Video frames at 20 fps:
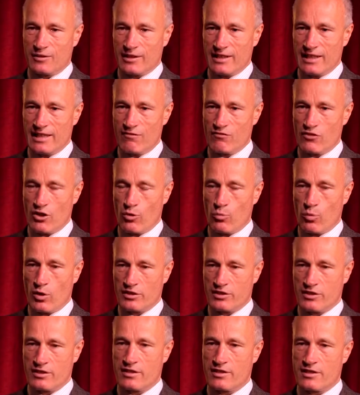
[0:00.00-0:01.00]
even though
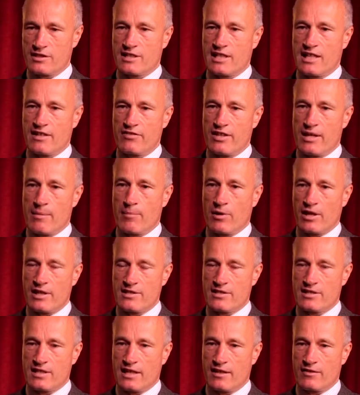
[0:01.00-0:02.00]
one can understand their
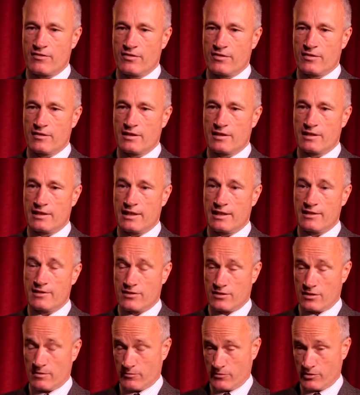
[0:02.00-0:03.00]
mindset
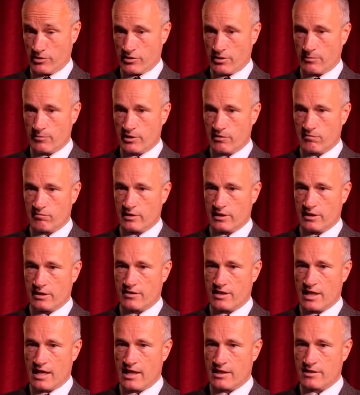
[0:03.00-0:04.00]
to some degree,
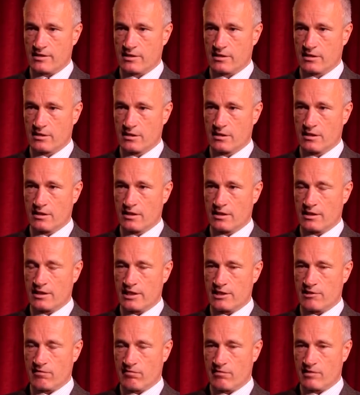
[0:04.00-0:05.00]
that
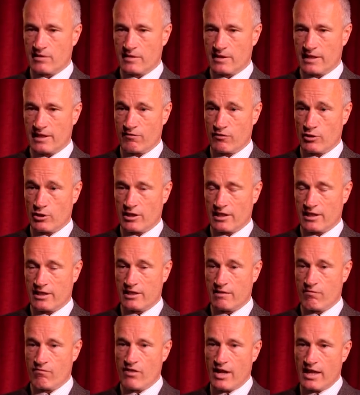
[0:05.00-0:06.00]
these are, if you like,
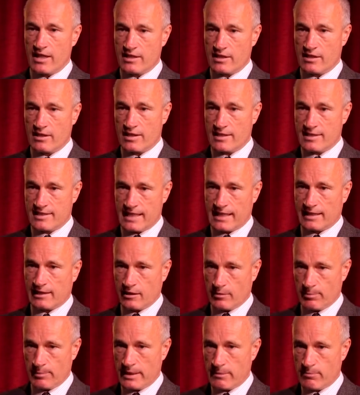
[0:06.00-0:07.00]
an invader, a
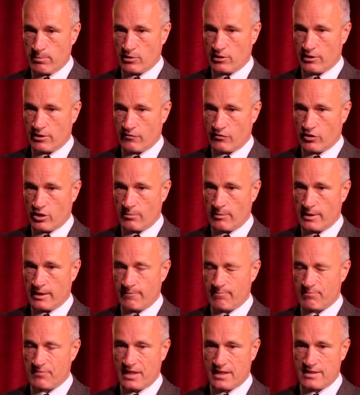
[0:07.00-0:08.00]
settler people that have come
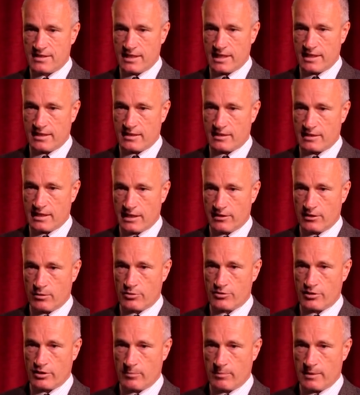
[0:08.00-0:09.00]
in and taken land that
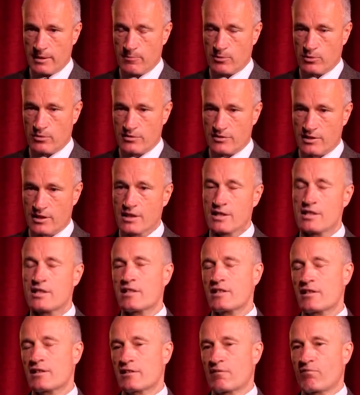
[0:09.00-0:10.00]
was other people's.
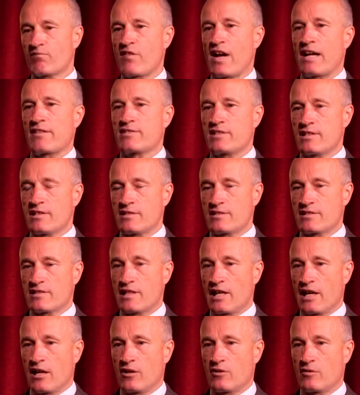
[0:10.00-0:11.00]
The fact is
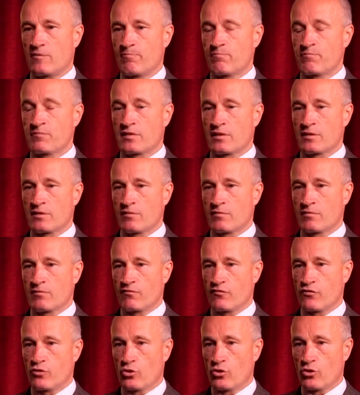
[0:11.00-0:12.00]
now,
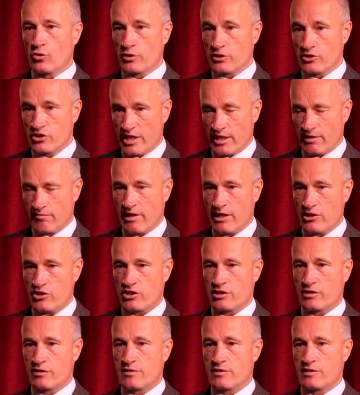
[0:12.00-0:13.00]
for
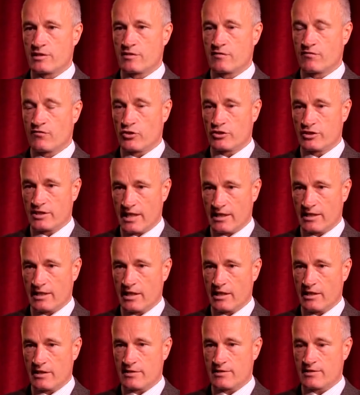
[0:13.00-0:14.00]
generations, for
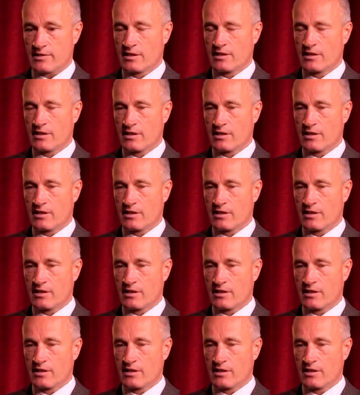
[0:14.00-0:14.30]
decades,